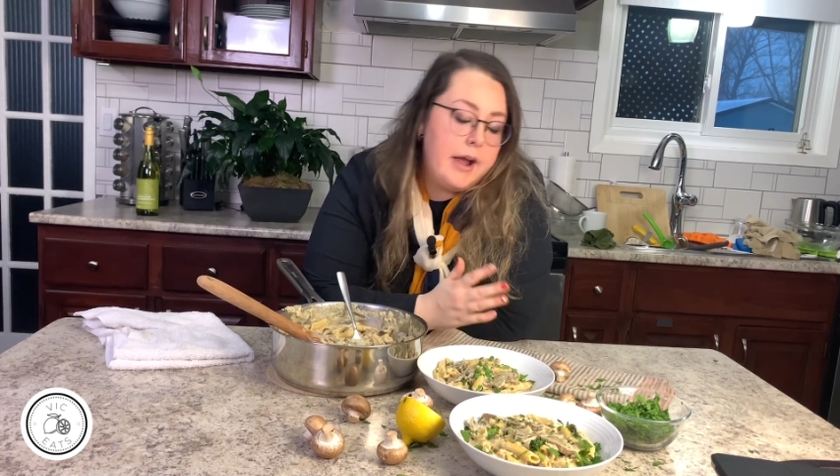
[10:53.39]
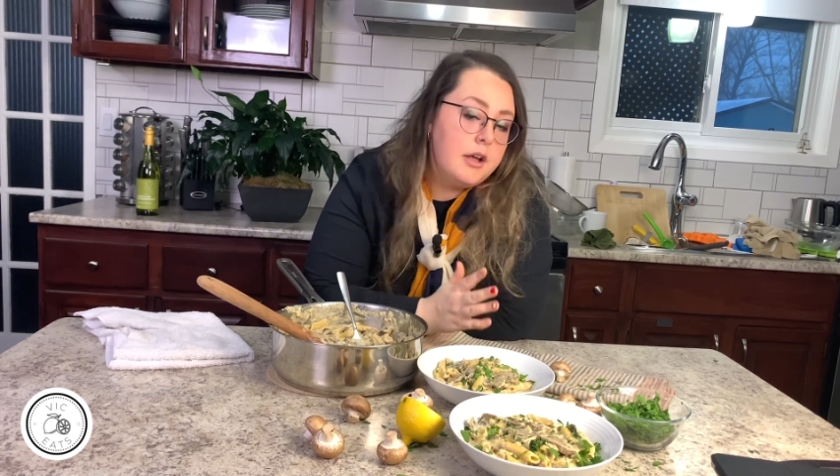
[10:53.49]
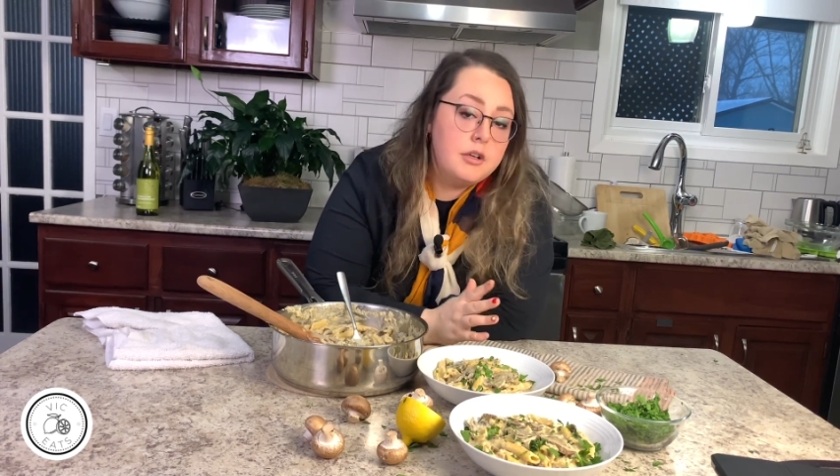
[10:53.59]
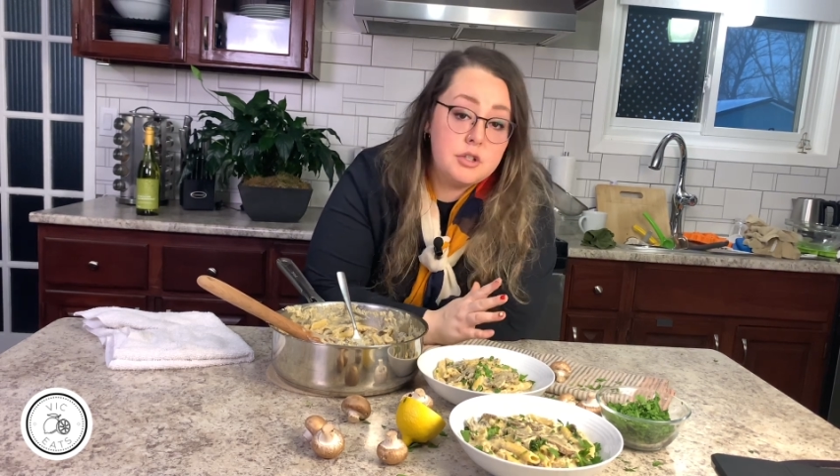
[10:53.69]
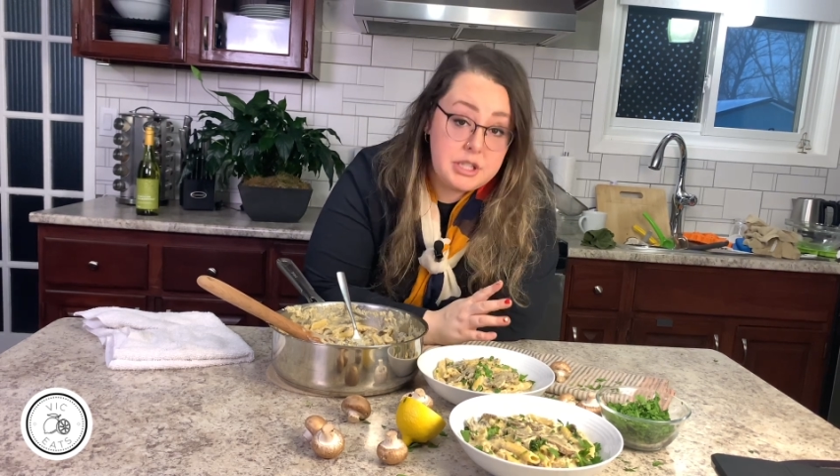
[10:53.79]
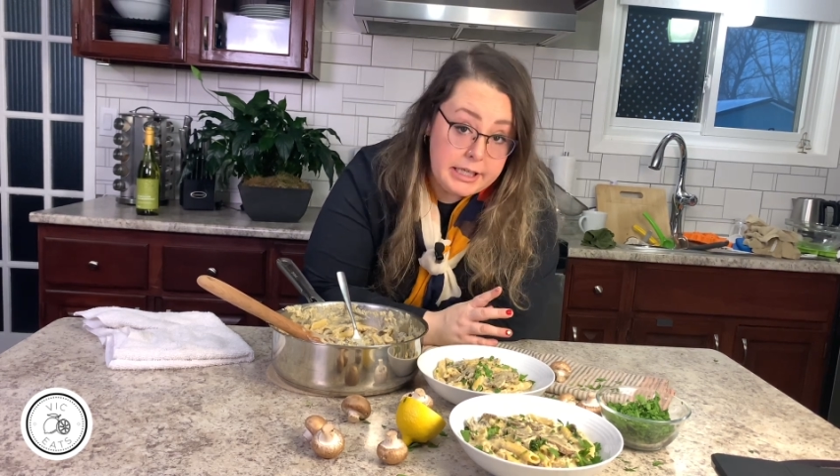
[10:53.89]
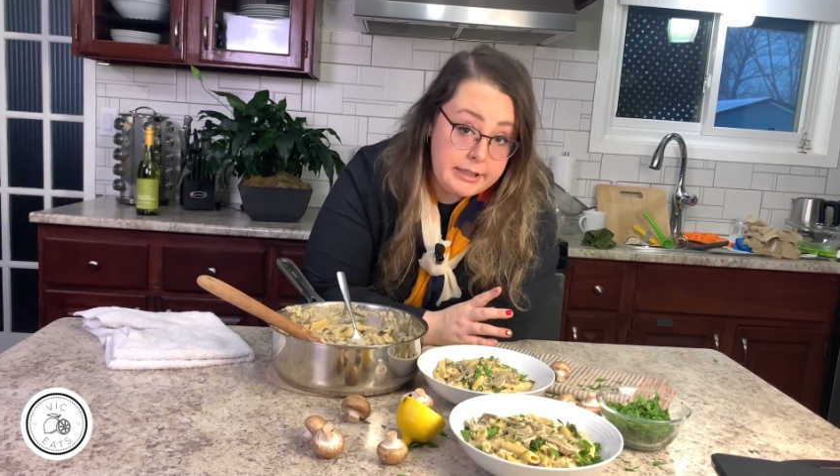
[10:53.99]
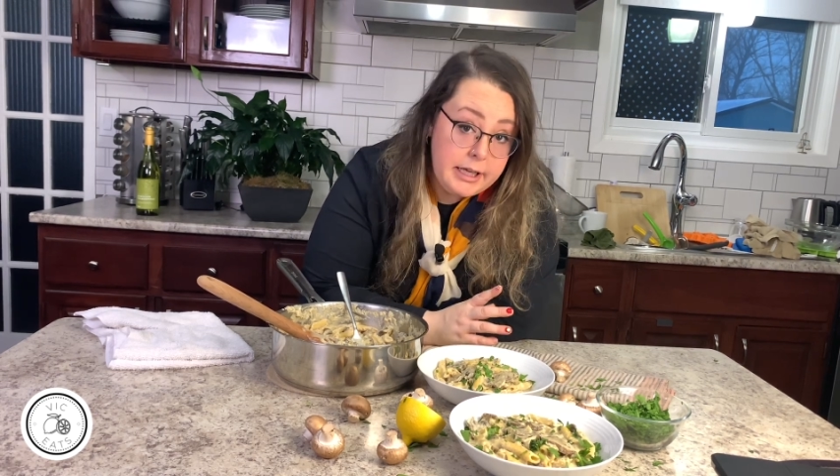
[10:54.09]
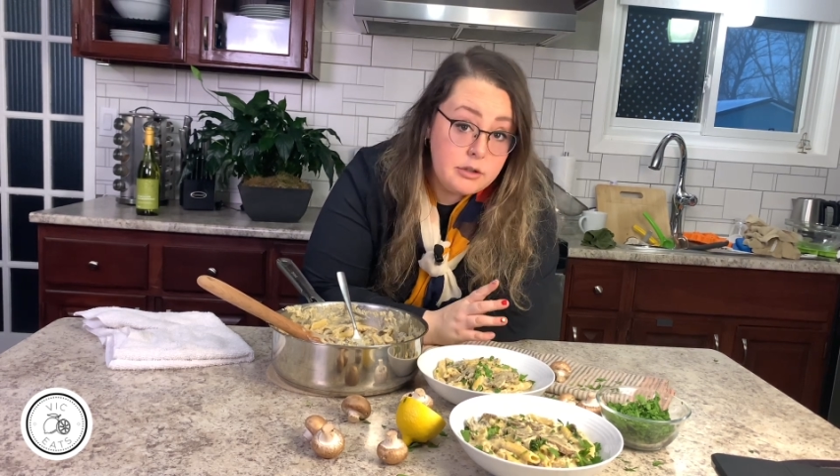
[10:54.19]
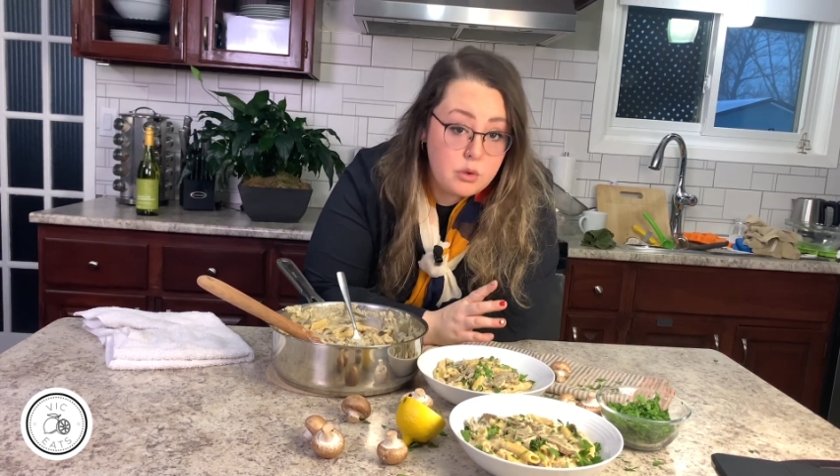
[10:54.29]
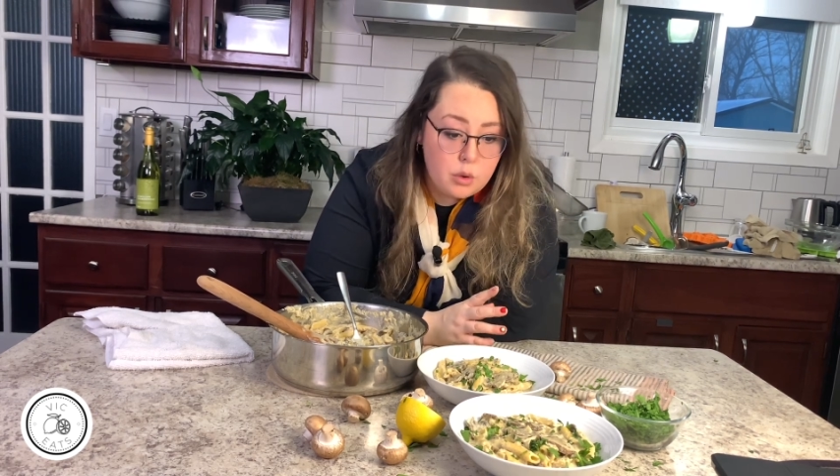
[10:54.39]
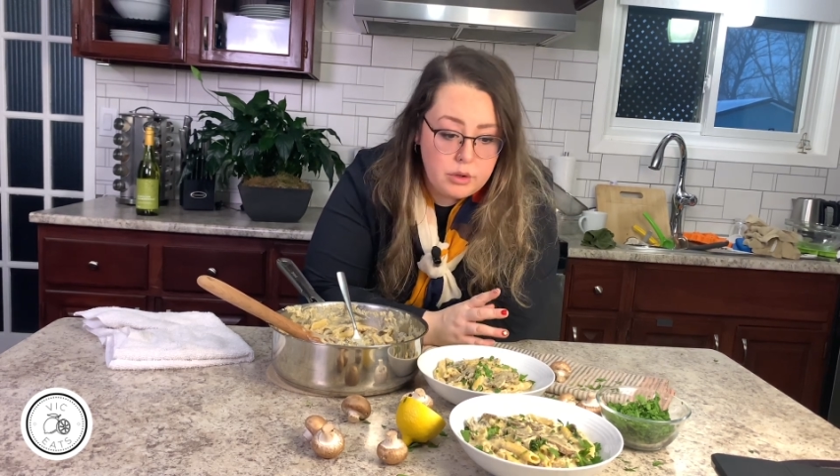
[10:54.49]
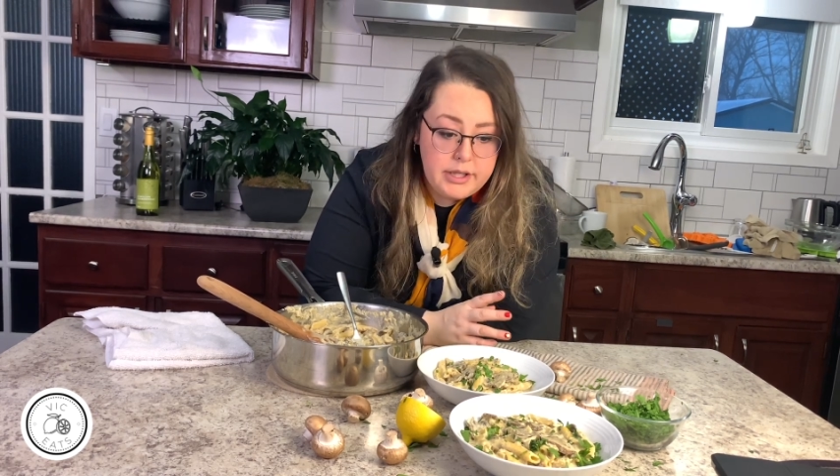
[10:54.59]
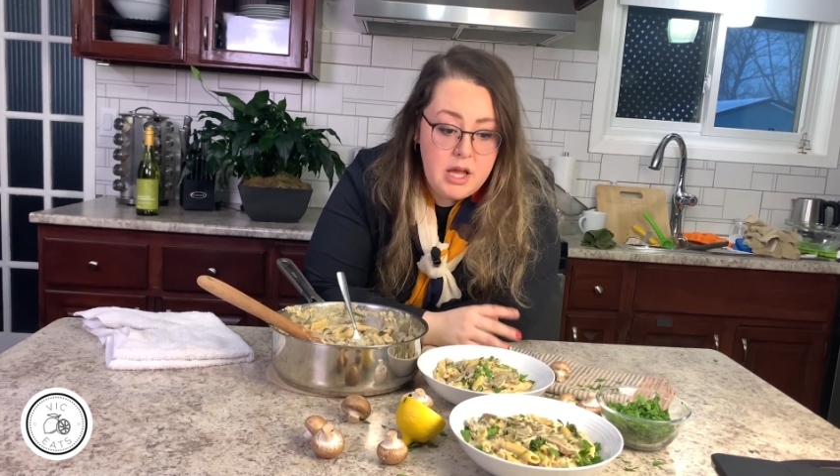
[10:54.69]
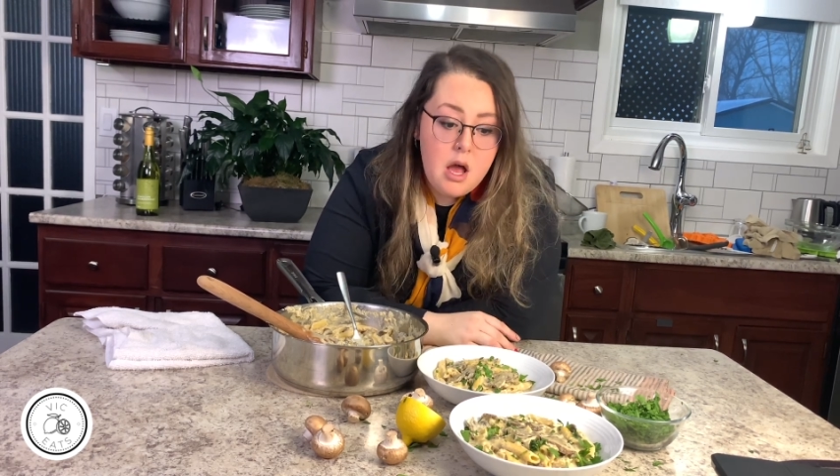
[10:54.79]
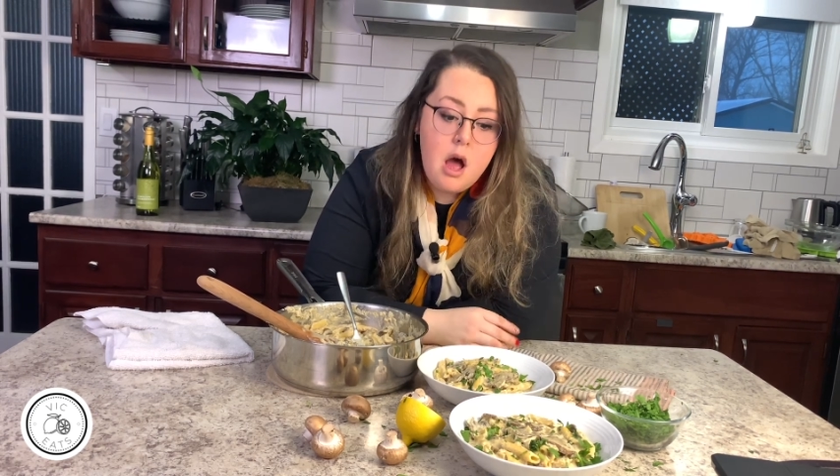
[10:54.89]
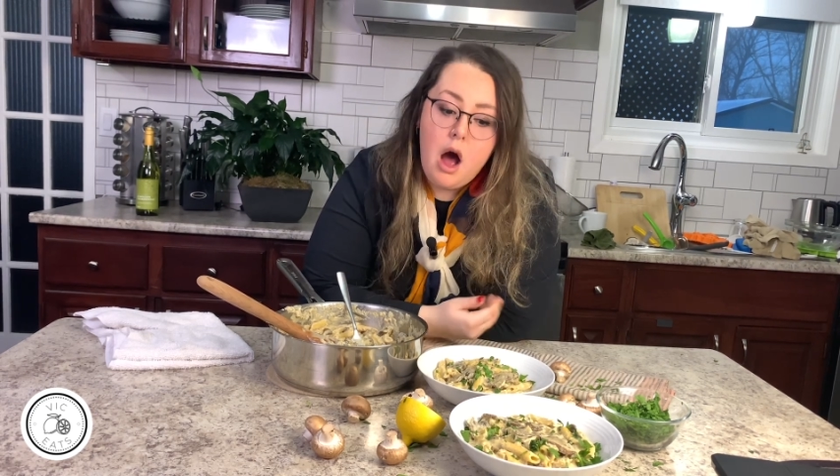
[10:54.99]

I understand that totally.